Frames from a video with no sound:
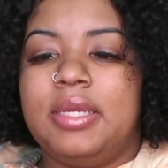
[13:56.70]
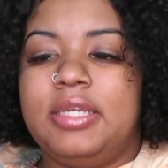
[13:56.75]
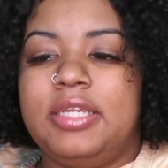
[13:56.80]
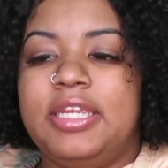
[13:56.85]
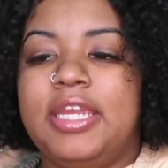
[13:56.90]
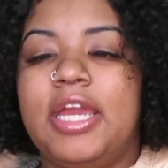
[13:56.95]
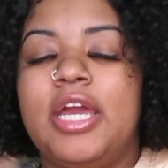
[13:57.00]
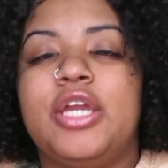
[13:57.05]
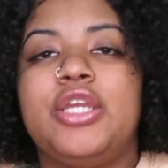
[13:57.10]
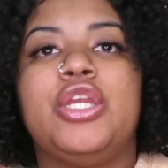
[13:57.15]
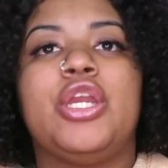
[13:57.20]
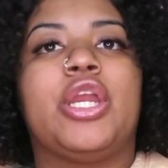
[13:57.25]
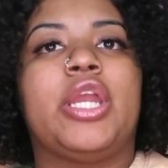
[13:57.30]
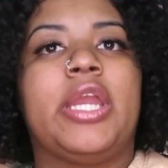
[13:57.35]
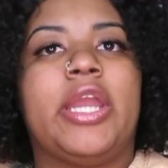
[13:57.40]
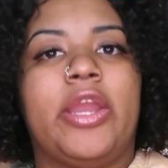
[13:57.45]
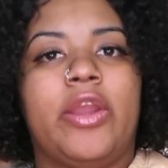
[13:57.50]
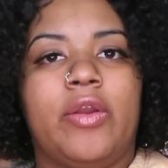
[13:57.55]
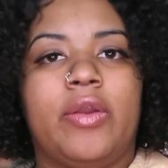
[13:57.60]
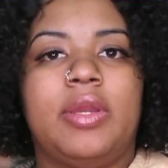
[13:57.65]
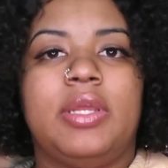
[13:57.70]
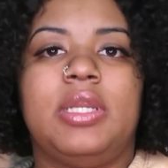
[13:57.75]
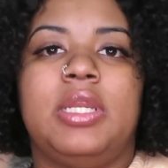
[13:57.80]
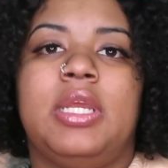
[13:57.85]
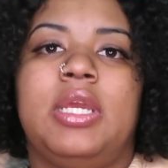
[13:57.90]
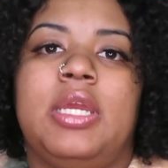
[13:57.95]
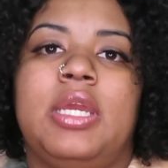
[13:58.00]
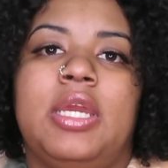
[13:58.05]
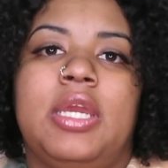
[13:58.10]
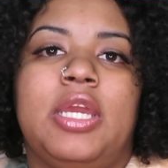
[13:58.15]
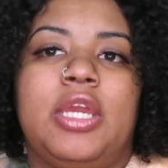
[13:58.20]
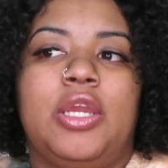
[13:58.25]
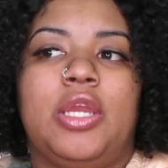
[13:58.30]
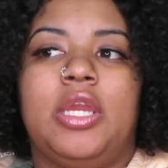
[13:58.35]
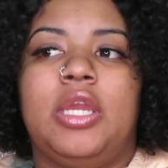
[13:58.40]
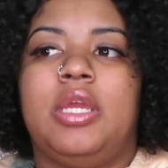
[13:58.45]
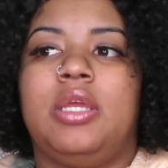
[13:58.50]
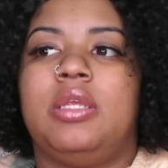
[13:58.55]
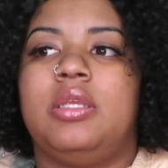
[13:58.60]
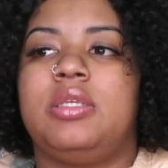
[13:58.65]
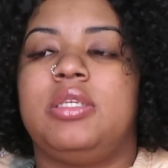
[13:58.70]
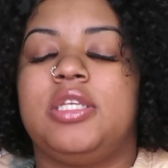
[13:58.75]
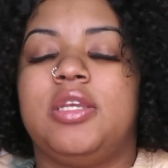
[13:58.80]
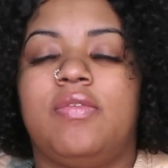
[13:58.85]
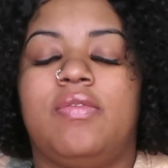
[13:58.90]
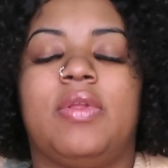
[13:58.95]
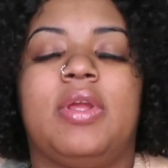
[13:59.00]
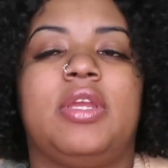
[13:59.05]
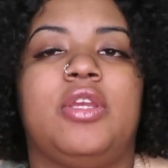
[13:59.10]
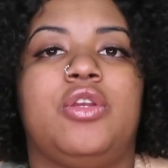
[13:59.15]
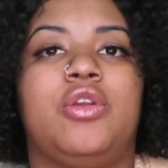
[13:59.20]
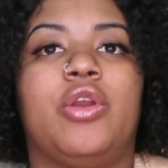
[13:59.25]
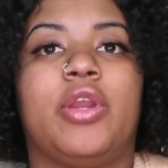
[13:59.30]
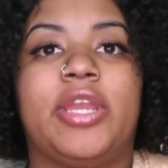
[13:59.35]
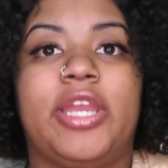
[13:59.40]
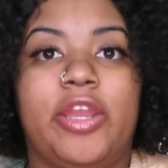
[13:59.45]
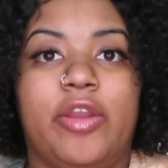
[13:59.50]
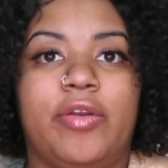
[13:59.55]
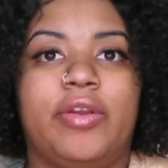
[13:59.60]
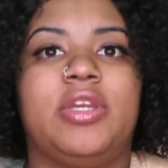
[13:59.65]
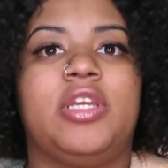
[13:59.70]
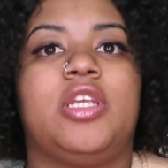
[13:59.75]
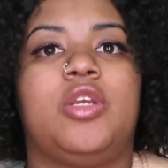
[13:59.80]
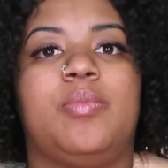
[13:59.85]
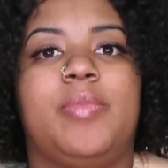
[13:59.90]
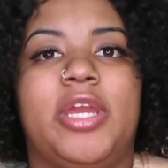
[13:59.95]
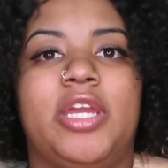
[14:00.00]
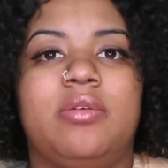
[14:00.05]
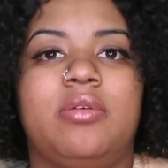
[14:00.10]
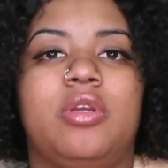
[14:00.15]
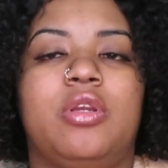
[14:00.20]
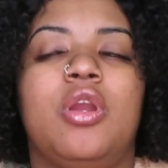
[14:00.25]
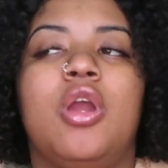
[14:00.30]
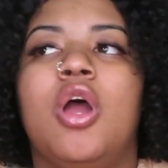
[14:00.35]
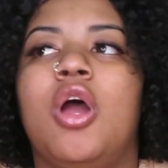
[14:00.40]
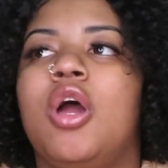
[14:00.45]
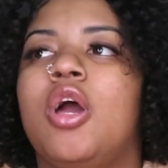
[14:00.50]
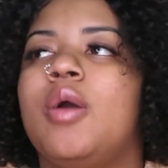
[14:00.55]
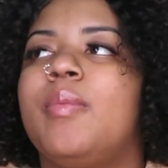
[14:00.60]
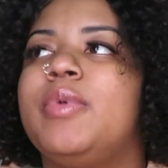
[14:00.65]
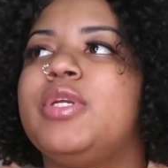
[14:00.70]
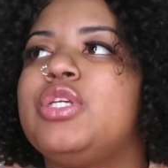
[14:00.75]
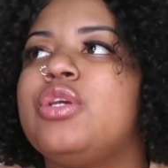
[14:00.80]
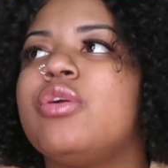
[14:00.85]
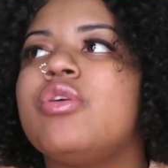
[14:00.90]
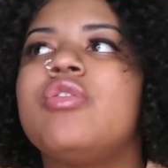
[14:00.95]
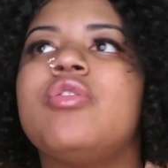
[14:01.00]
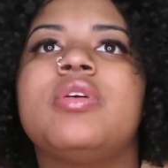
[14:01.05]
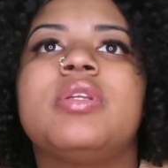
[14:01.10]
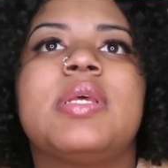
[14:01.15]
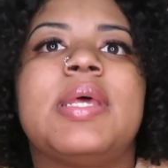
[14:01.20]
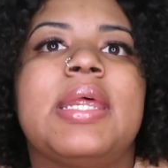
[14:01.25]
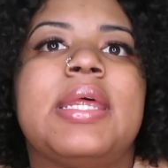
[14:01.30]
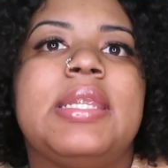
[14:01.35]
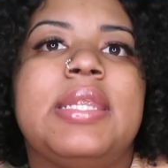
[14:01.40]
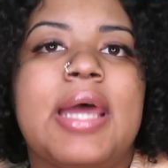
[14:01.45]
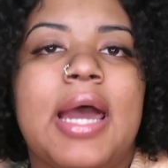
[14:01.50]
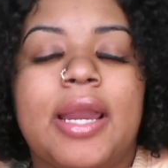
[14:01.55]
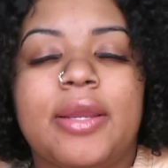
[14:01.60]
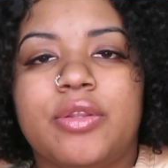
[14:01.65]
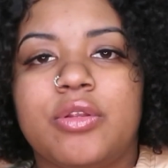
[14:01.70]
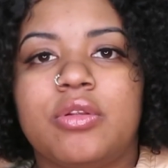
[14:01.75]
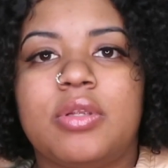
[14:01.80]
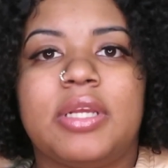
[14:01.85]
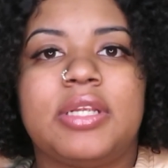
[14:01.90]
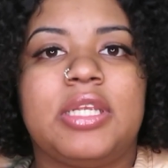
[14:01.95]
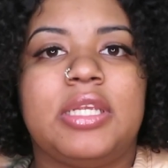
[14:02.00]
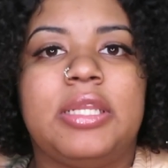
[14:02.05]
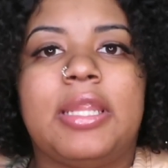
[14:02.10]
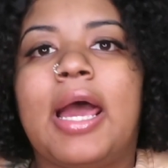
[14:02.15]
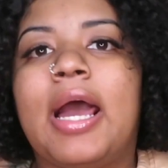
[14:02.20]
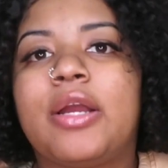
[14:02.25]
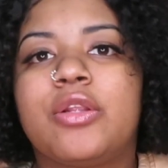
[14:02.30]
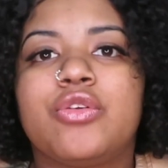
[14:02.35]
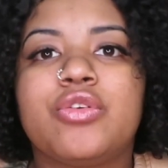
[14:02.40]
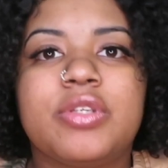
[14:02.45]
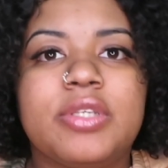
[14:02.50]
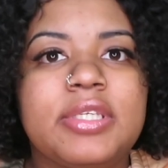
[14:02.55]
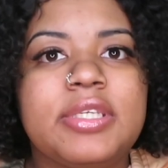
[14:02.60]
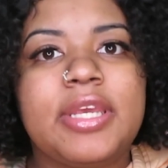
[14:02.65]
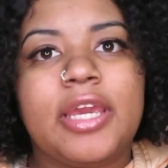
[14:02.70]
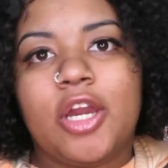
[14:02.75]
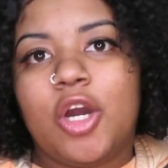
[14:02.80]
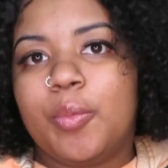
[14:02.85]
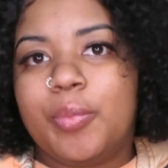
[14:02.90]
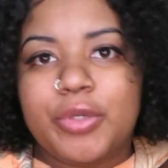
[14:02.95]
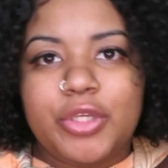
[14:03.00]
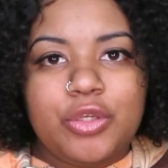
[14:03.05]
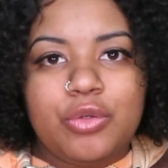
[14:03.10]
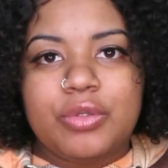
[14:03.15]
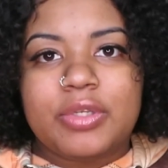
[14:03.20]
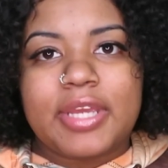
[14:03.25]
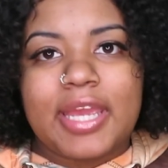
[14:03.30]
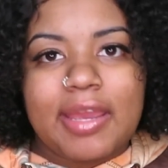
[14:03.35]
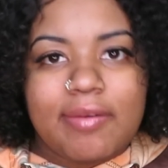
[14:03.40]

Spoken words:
yeah, you're carrying it and stuff, like you're carrying a baby, but you're going to the doctors. Like the doctors is helping you to